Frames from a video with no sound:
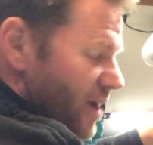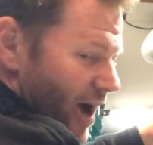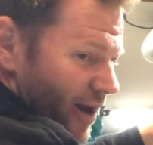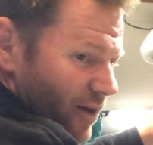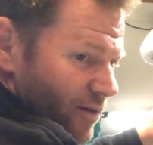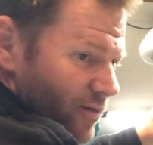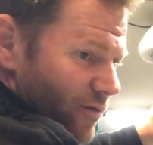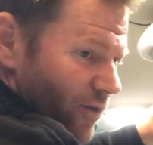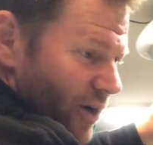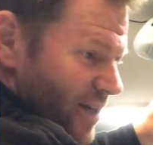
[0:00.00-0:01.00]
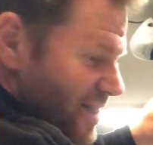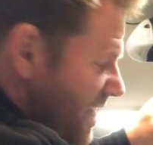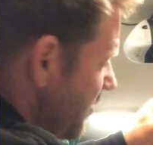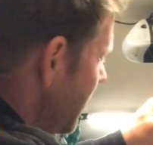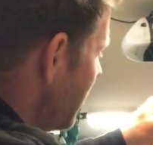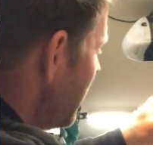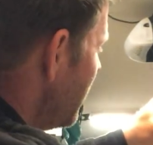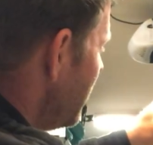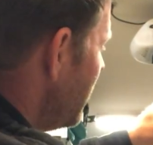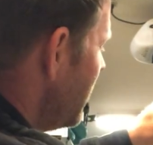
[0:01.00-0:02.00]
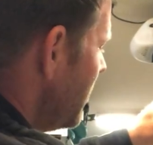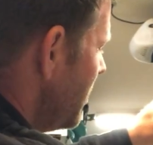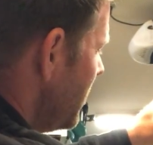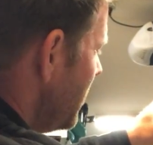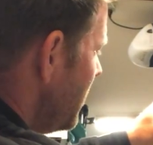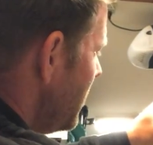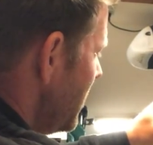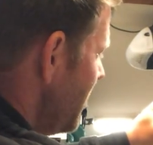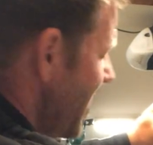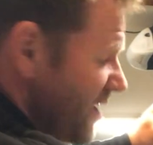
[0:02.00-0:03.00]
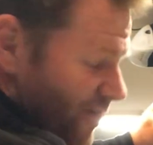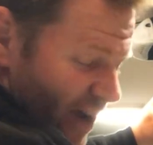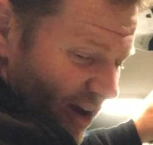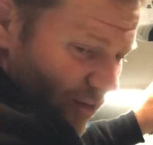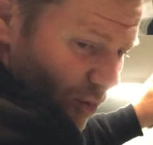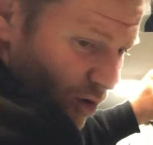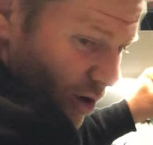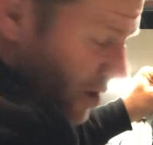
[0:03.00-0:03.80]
got it for a deal. They might even have more.